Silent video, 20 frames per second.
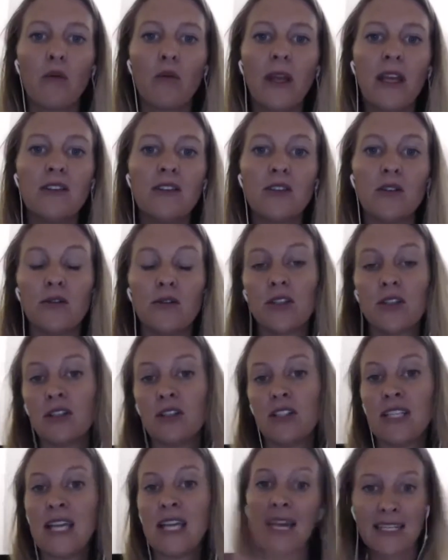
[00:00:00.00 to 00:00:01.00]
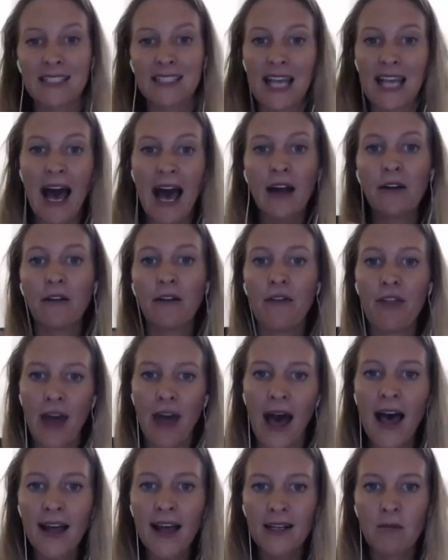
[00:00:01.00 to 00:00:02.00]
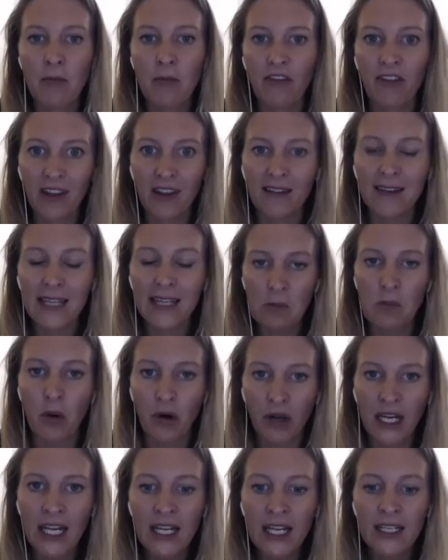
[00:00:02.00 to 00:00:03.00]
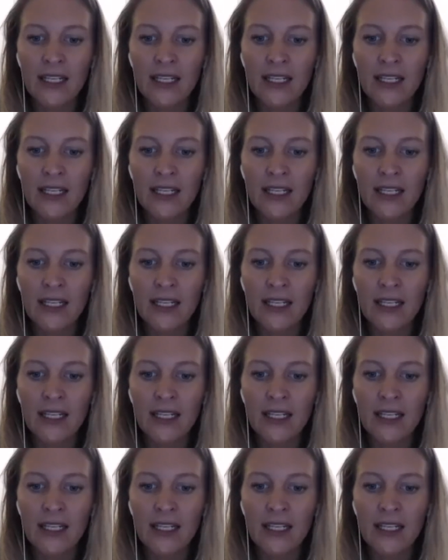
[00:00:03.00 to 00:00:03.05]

we can do to get us out of that feeling body